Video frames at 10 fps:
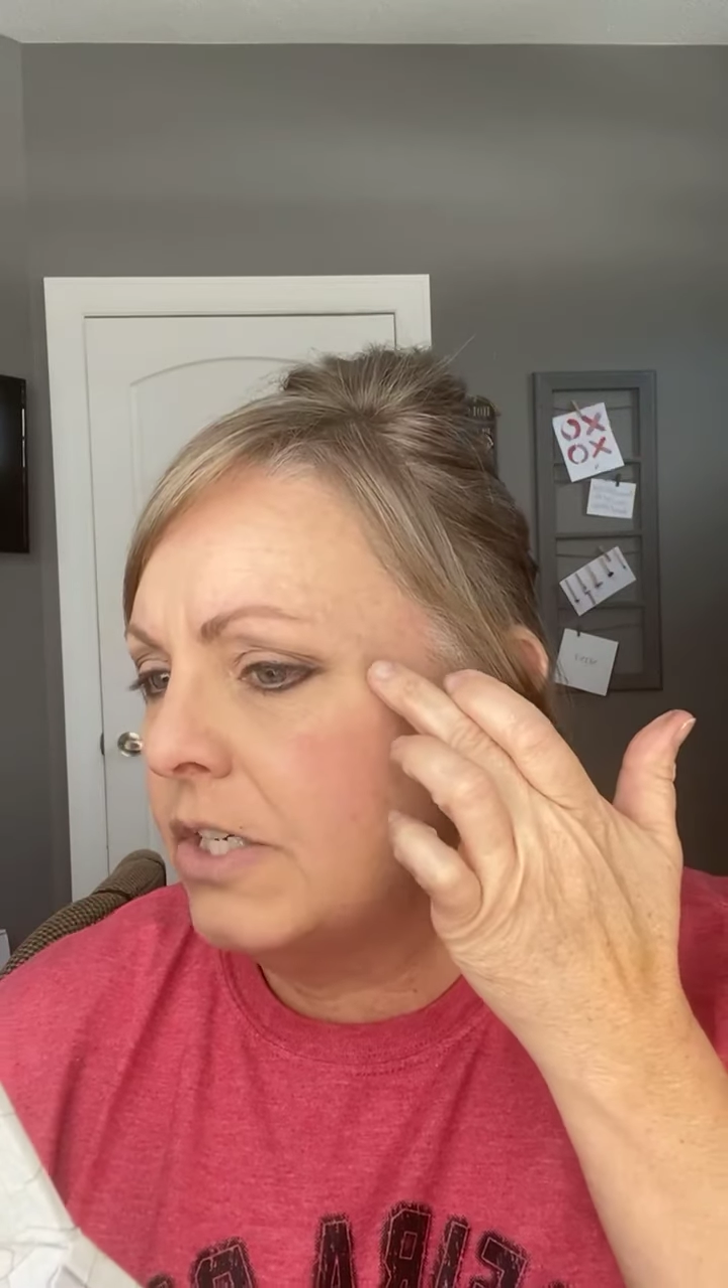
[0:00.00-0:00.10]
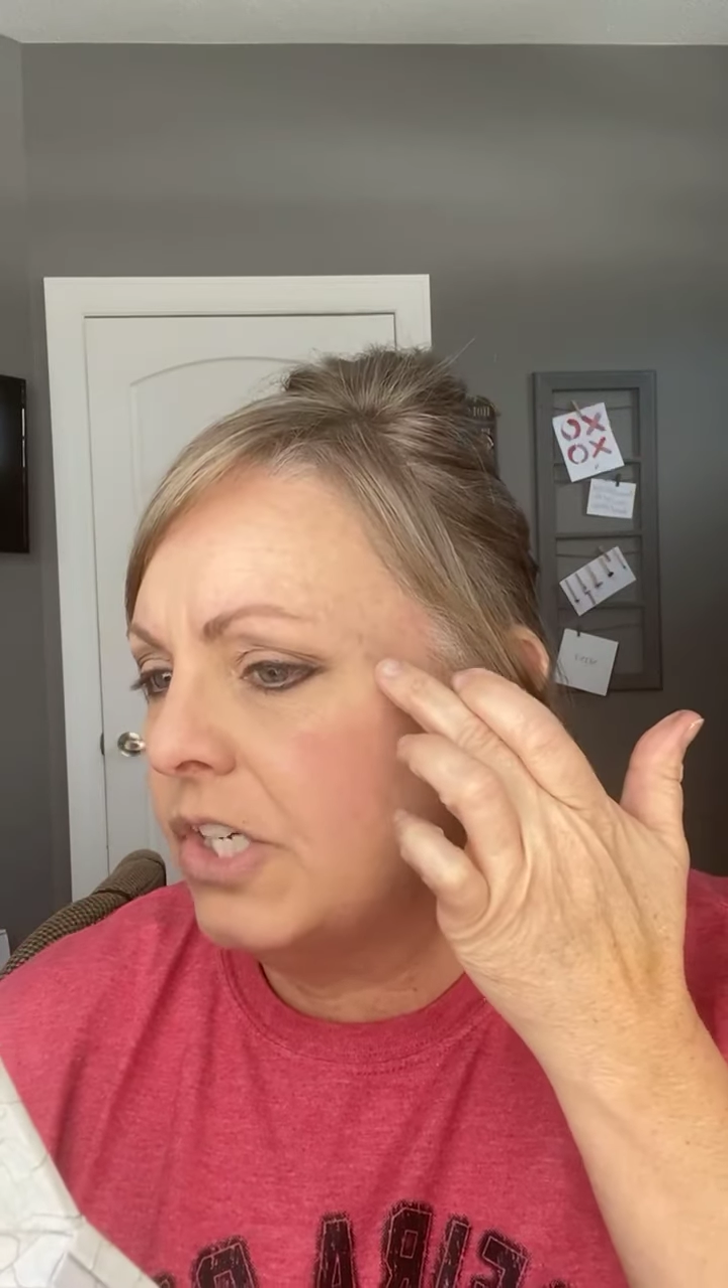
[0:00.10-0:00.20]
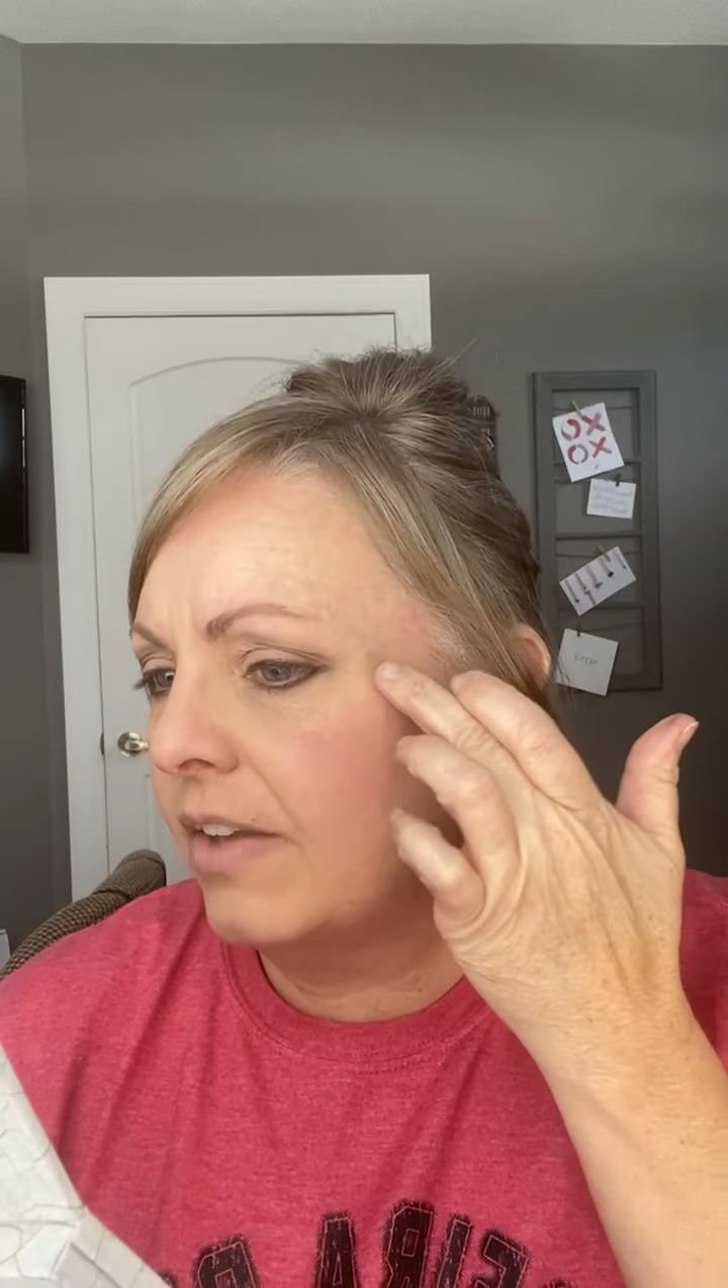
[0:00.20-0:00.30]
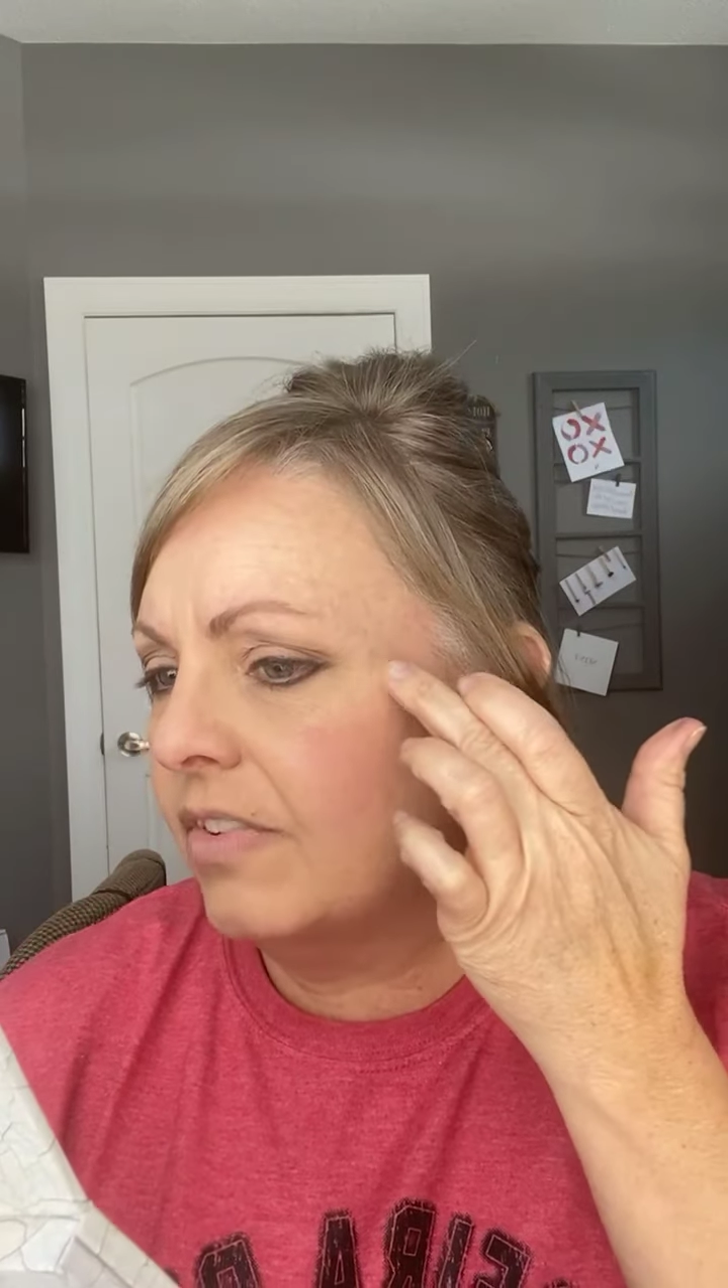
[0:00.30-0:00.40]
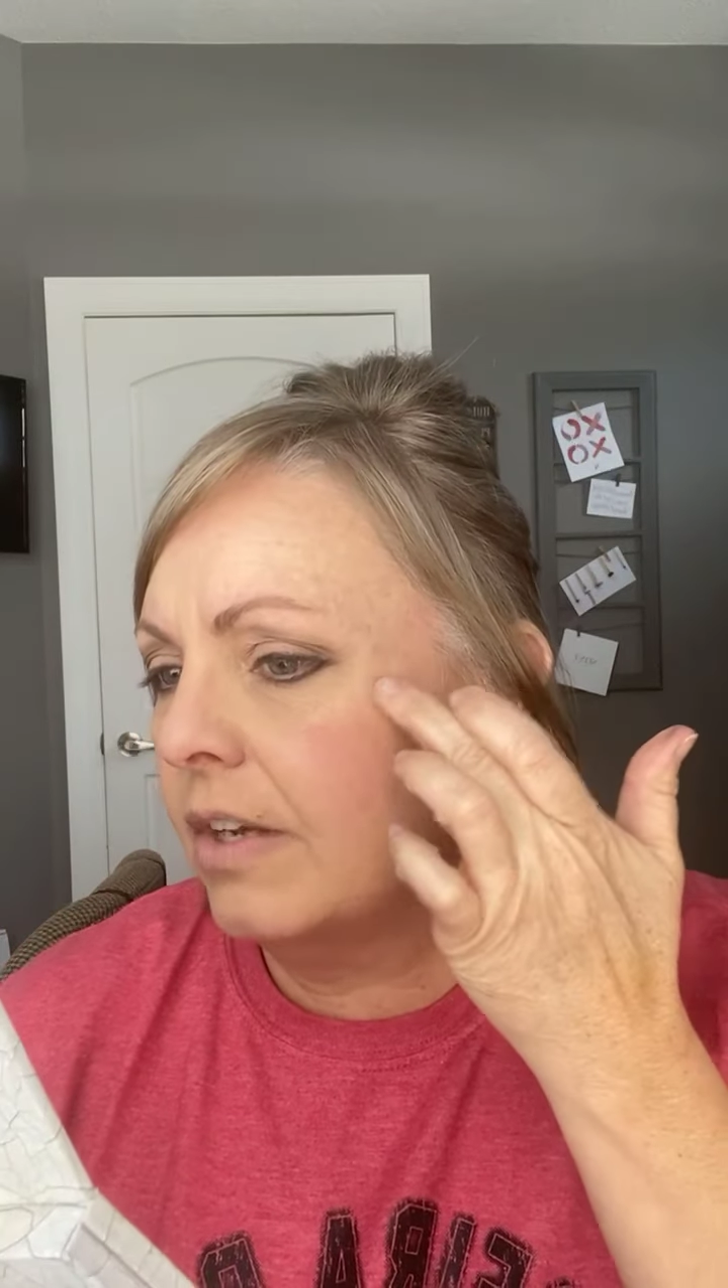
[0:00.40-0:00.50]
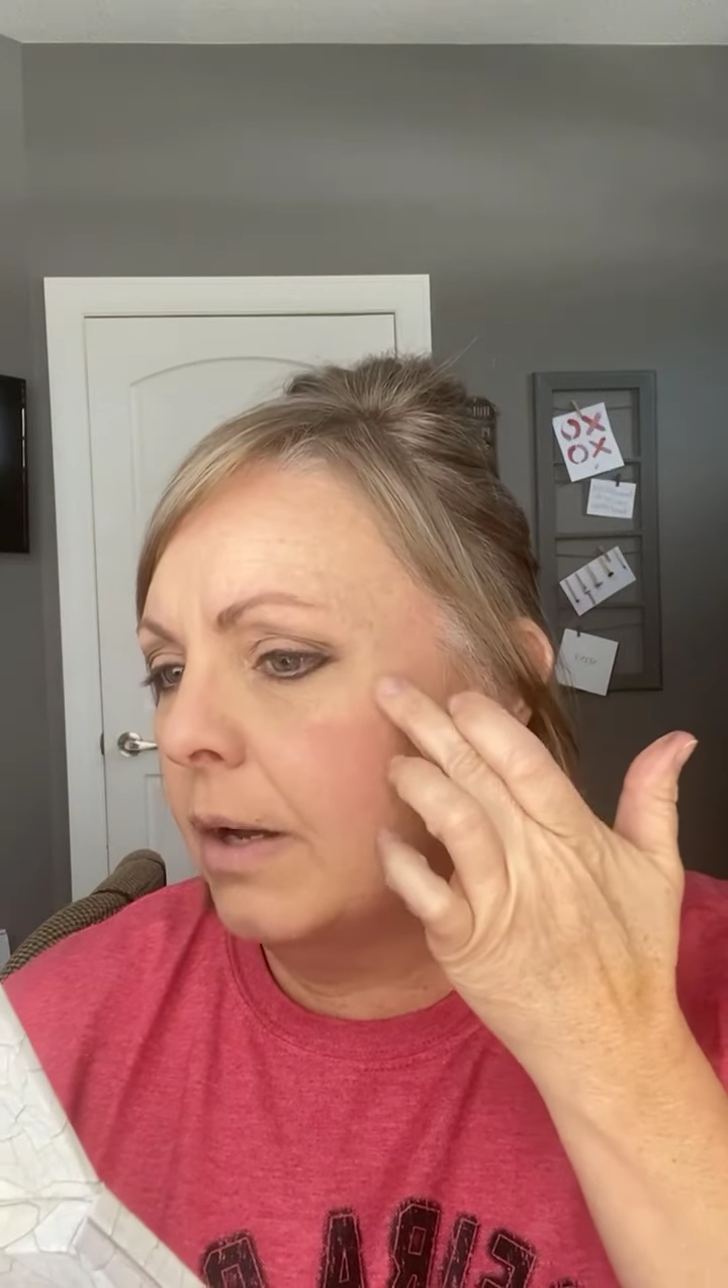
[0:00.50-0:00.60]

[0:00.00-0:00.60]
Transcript: just